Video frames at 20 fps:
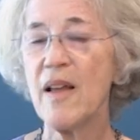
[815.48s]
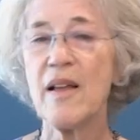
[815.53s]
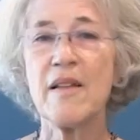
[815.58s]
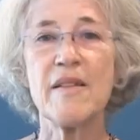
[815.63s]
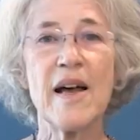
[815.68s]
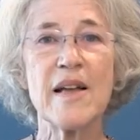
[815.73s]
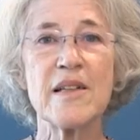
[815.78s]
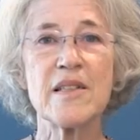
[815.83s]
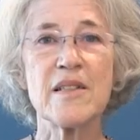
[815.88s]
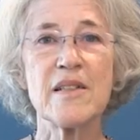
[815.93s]

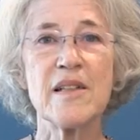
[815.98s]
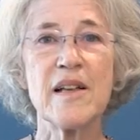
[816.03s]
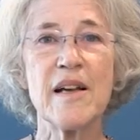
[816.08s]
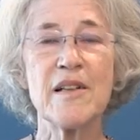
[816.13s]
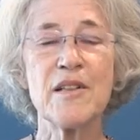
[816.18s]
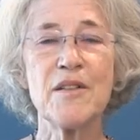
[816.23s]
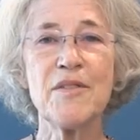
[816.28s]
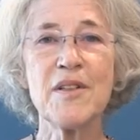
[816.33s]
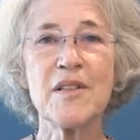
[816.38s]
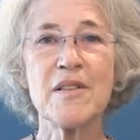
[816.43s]
that's the
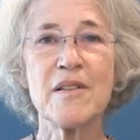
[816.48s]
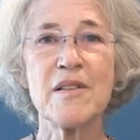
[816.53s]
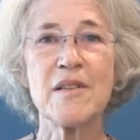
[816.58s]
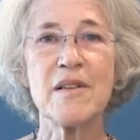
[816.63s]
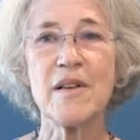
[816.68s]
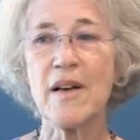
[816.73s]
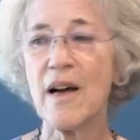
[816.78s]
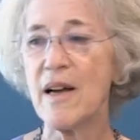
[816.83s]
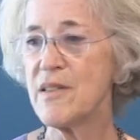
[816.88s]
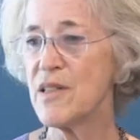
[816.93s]
end of it.
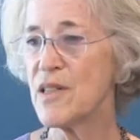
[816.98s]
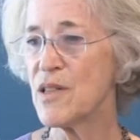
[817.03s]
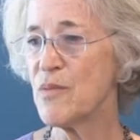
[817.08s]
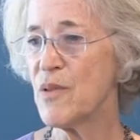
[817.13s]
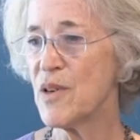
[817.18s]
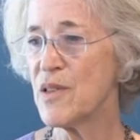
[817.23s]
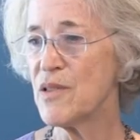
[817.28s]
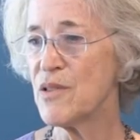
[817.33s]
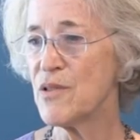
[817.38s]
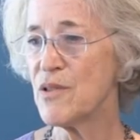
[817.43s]
I just
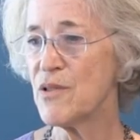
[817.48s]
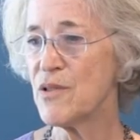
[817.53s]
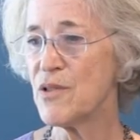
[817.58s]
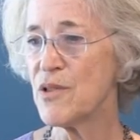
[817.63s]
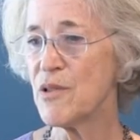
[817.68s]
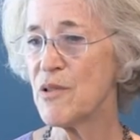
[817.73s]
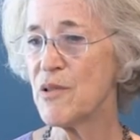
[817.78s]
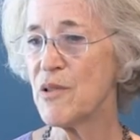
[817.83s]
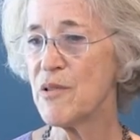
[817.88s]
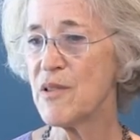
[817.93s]
wanted to
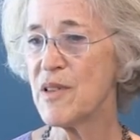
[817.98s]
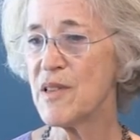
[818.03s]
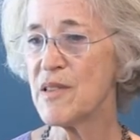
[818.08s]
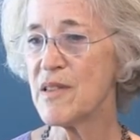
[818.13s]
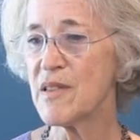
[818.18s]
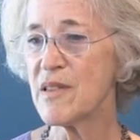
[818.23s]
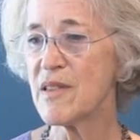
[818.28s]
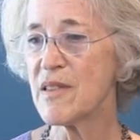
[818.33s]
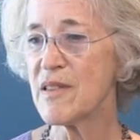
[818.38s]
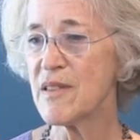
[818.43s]
show you this
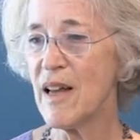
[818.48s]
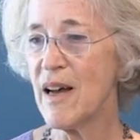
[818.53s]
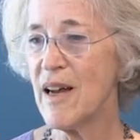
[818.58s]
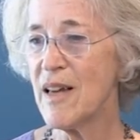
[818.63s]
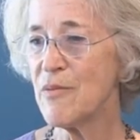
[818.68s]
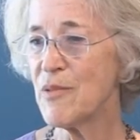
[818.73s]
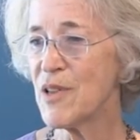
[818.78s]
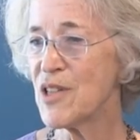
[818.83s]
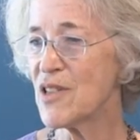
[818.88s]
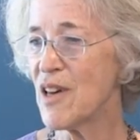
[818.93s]

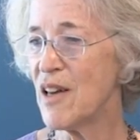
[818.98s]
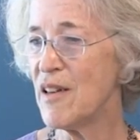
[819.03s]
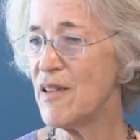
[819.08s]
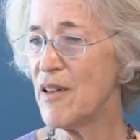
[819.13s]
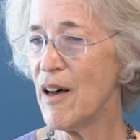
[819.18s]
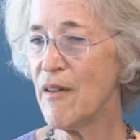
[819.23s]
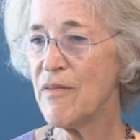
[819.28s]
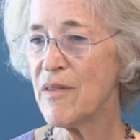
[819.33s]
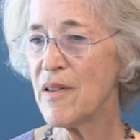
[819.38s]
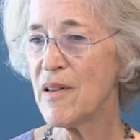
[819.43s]
slide, which I
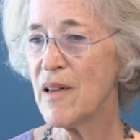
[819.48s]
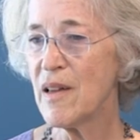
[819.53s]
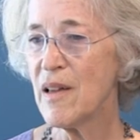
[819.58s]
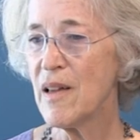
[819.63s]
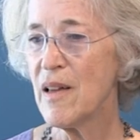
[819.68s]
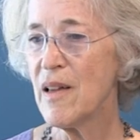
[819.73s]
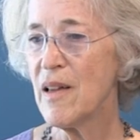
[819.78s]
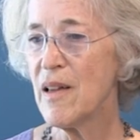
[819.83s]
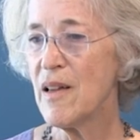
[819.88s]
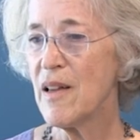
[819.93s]
love.
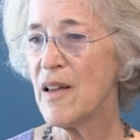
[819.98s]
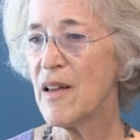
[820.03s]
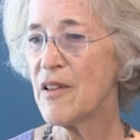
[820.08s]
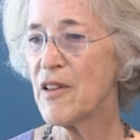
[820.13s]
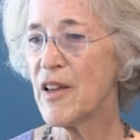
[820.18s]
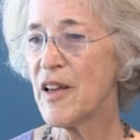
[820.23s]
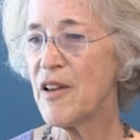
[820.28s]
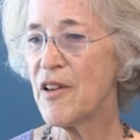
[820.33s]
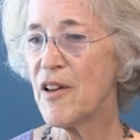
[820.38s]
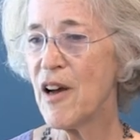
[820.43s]

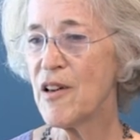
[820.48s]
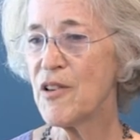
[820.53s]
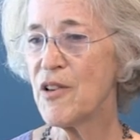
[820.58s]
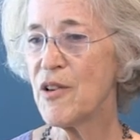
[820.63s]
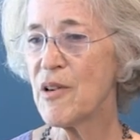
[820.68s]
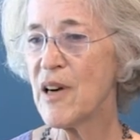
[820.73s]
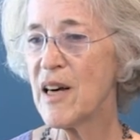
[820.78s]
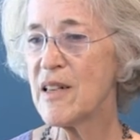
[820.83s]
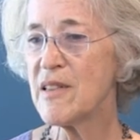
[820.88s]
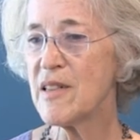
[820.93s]
The young
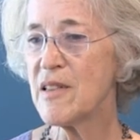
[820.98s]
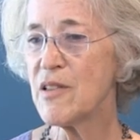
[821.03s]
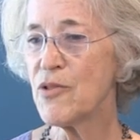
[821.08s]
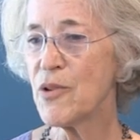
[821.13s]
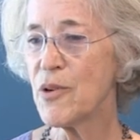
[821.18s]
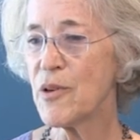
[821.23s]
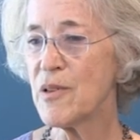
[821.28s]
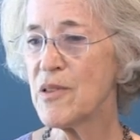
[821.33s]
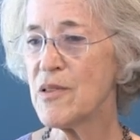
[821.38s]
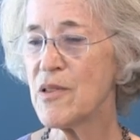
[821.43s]
Ugandan
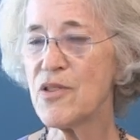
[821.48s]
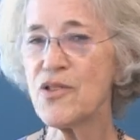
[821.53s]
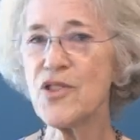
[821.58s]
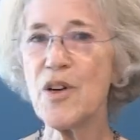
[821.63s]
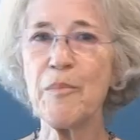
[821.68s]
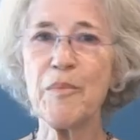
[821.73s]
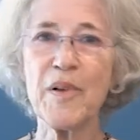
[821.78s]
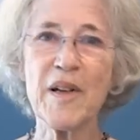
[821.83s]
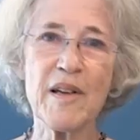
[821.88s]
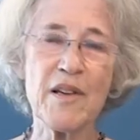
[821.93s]
girls
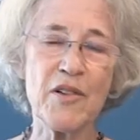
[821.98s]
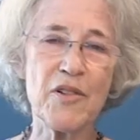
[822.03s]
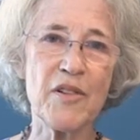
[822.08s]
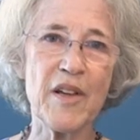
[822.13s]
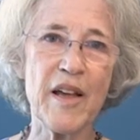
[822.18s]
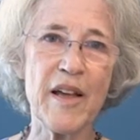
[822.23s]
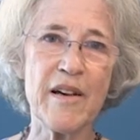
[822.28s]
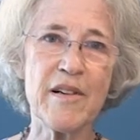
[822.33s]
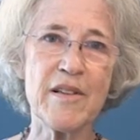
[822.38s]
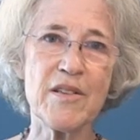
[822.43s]
jumping into
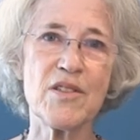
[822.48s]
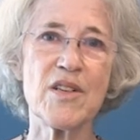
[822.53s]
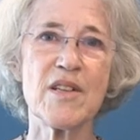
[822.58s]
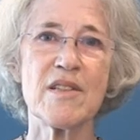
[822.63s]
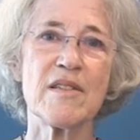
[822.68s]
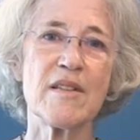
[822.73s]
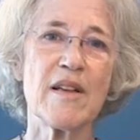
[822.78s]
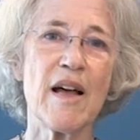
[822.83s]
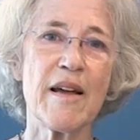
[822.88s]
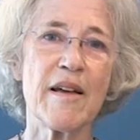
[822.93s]
the air,
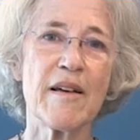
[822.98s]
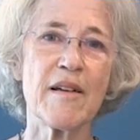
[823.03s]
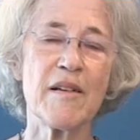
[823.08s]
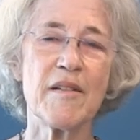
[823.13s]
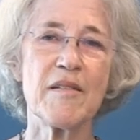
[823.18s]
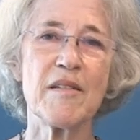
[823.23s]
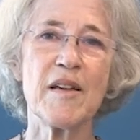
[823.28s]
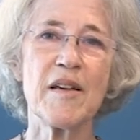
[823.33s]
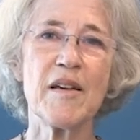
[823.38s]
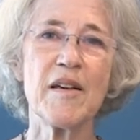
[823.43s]
just like
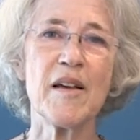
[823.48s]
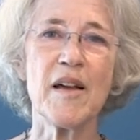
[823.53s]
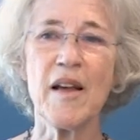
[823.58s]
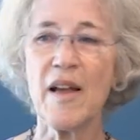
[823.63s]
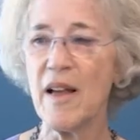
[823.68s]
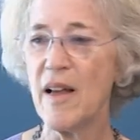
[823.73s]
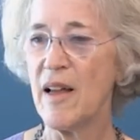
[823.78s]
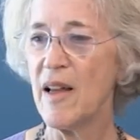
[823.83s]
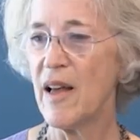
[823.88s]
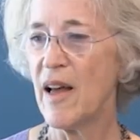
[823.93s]
the
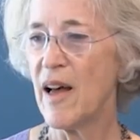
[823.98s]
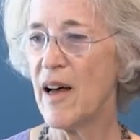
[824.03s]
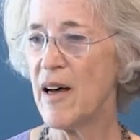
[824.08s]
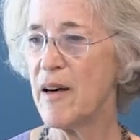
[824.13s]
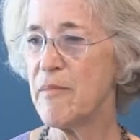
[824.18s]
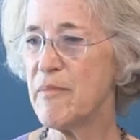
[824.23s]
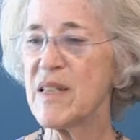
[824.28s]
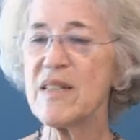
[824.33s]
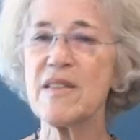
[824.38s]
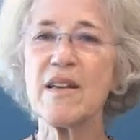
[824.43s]

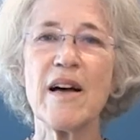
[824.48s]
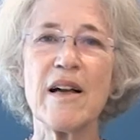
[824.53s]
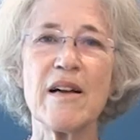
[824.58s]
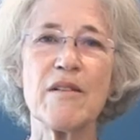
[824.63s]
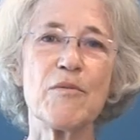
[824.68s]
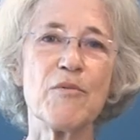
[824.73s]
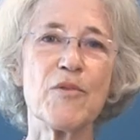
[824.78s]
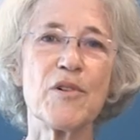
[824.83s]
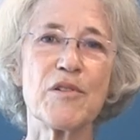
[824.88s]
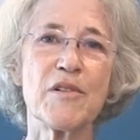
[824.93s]

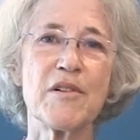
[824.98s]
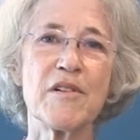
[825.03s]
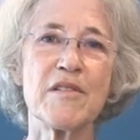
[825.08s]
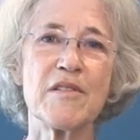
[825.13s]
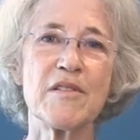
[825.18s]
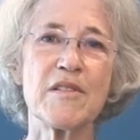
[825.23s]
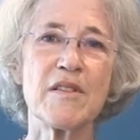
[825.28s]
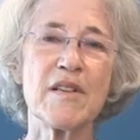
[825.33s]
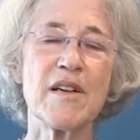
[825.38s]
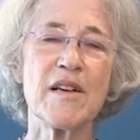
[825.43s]
Maasai
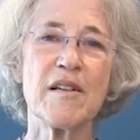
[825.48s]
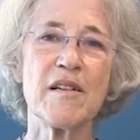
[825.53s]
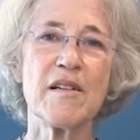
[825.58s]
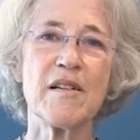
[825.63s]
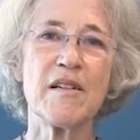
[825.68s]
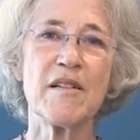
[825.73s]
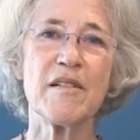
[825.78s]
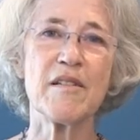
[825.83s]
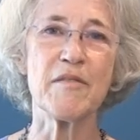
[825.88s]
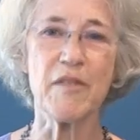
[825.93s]
warriors in
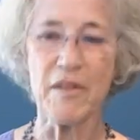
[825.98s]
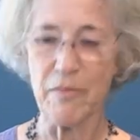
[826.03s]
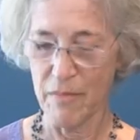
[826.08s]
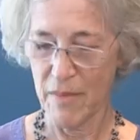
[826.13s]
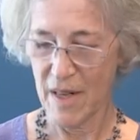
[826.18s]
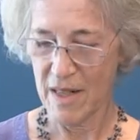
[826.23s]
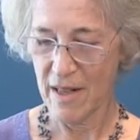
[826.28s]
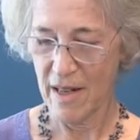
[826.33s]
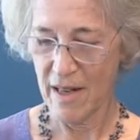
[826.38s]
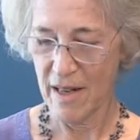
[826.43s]

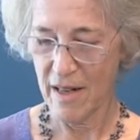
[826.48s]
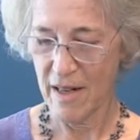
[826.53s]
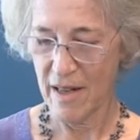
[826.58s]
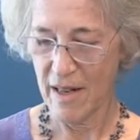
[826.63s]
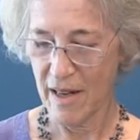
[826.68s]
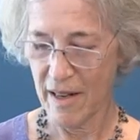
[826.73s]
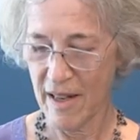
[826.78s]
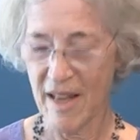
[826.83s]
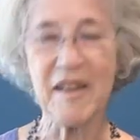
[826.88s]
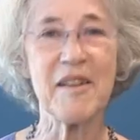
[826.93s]

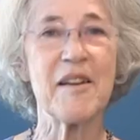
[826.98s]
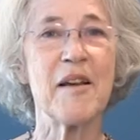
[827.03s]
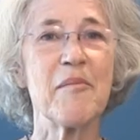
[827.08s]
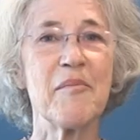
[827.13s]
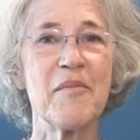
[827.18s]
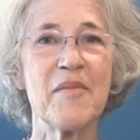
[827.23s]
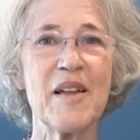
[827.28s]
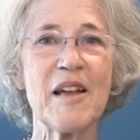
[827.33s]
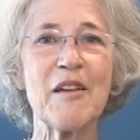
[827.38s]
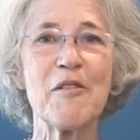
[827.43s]
Kenya.
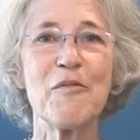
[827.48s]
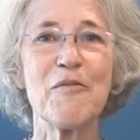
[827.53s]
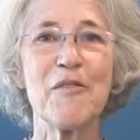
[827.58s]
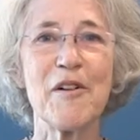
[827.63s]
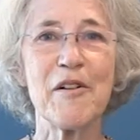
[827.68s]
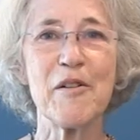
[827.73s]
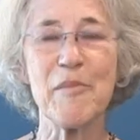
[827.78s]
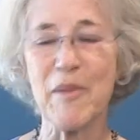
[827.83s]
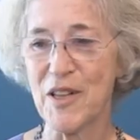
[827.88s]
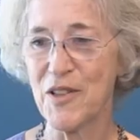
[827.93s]
Thank you
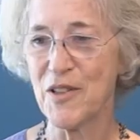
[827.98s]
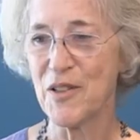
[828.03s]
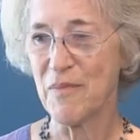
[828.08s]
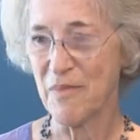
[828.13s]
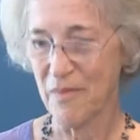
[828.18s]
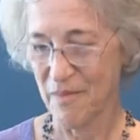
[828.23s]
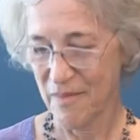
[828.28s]
very much.